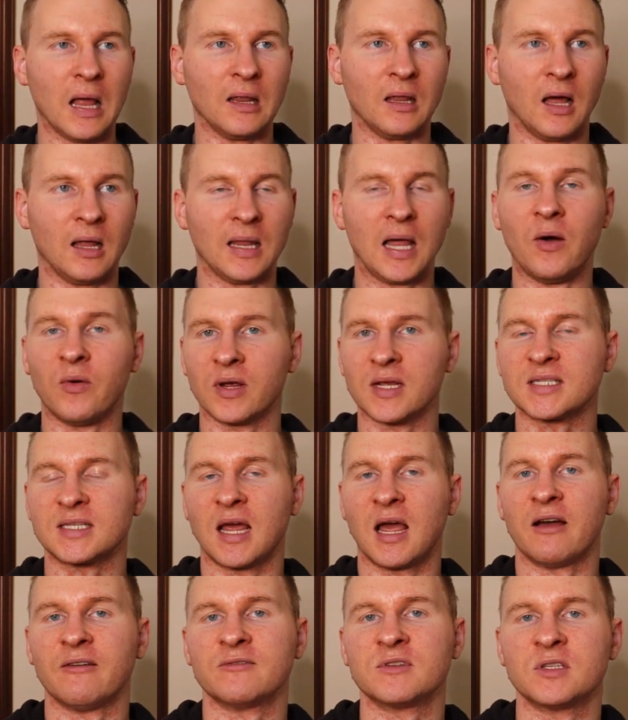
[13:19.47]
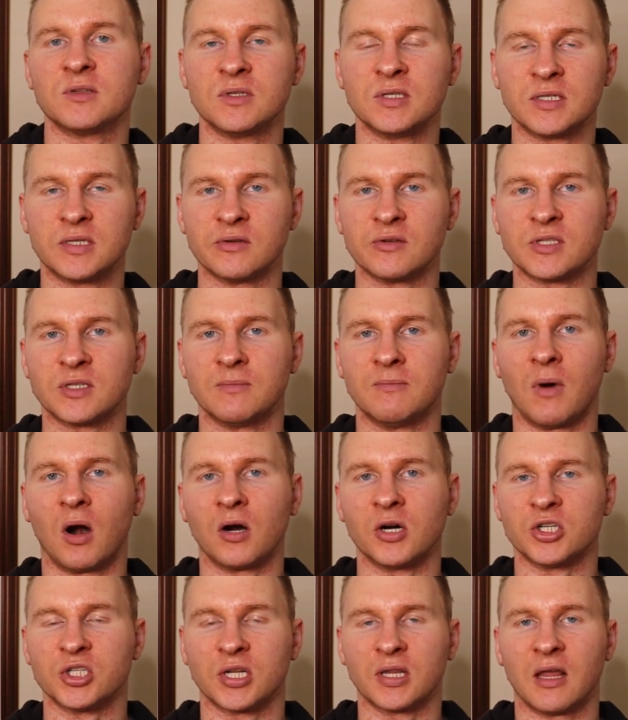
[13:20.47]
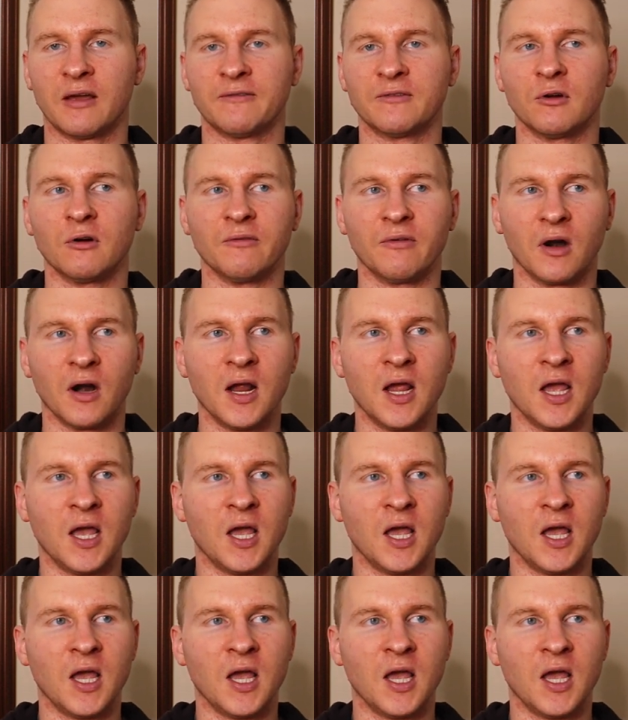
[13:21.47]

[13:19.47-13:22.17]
allowing us to have still some margin left over.